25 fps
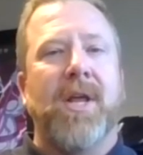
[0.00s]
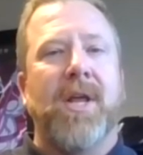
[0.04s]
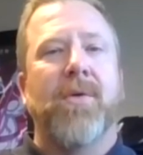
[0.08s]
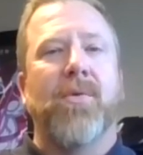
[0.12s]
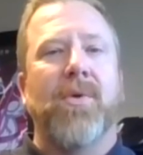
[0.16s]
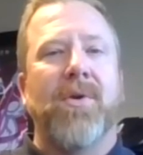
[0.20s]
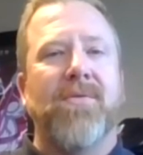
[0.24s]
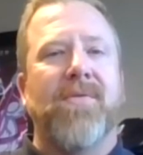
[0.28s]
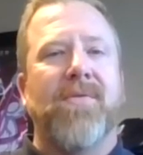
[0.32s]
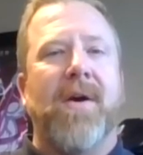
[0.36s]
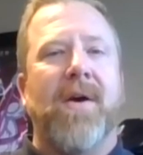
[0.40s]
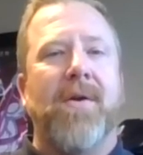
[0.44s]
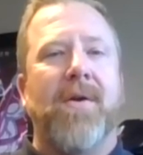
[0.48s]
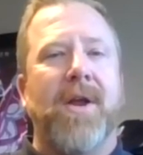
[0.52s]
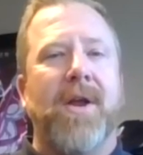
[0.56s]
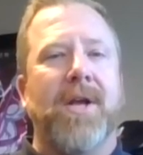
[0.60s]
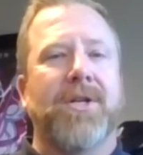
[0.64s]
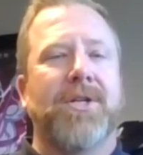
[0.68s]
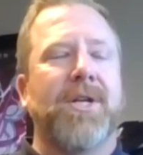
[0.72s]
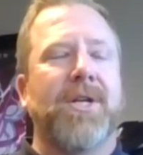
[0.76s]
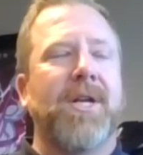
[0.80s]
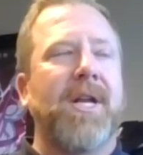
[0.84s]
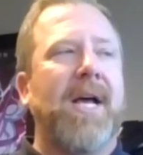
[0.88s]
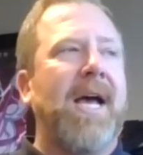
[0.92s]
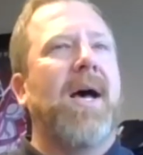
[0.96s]
Reeve
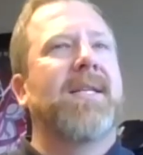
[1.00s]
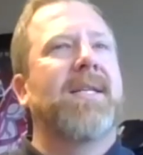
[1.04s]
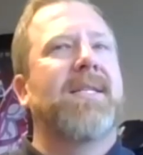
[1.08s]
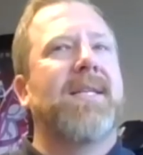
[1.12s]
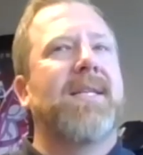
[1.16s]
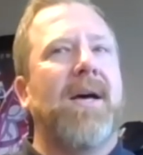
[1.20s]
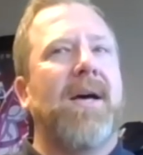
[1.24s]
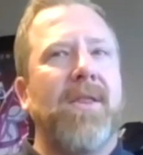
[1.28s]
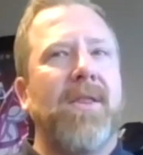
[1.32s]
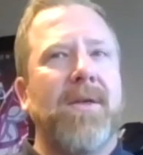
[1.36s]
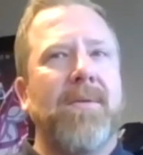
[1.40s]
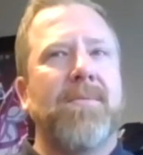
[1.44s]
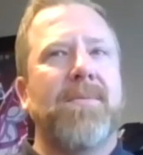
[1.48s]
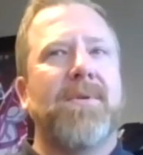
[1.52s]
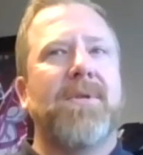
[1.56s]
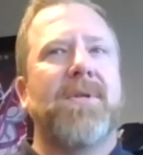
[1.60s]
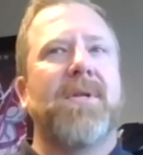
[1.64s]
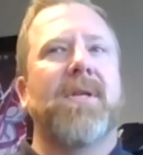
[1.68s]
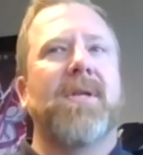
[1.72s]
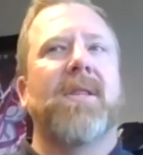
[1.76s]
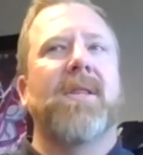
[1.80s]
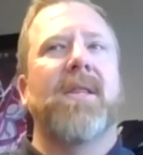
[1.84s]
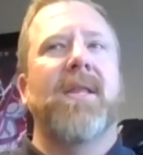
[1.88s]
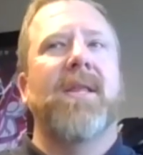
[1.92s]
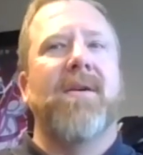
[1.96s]
Foundation, I tell them
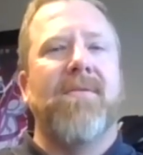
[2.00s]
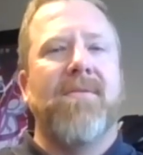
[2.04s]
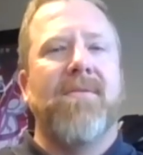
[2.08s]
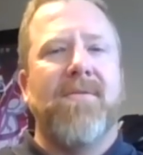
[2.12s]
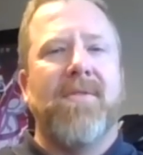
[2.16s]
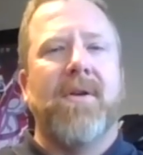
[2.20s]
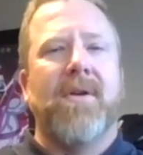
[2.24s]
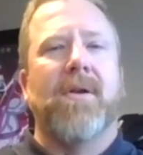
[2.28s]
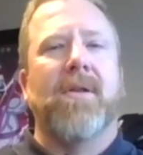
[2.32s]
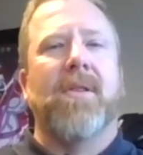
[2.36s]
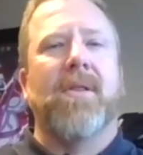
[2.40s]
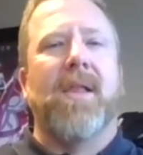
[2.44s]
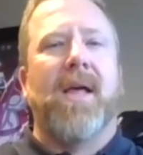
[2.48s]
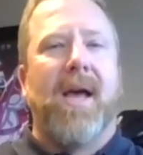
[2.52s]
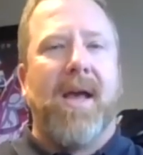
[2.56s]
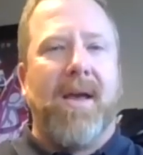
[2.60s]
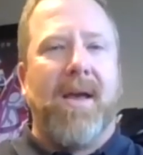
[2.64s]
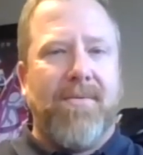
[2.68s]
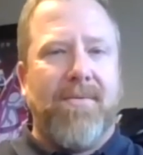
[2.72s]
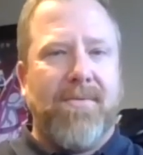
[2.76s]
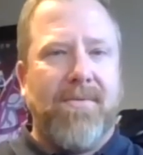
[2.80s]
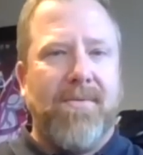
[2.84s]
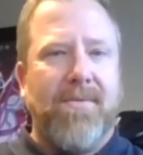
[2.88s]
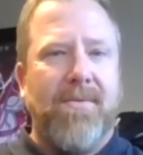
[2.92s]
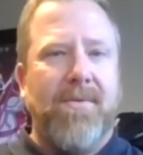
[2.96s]
to live their
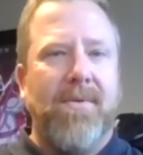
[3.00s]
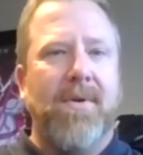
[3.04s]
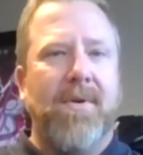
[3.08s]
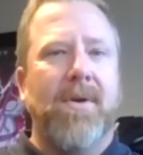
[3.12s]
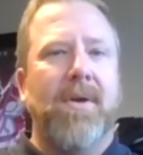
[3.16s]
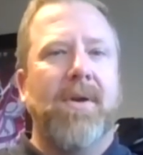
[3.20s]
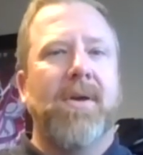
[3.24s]
life.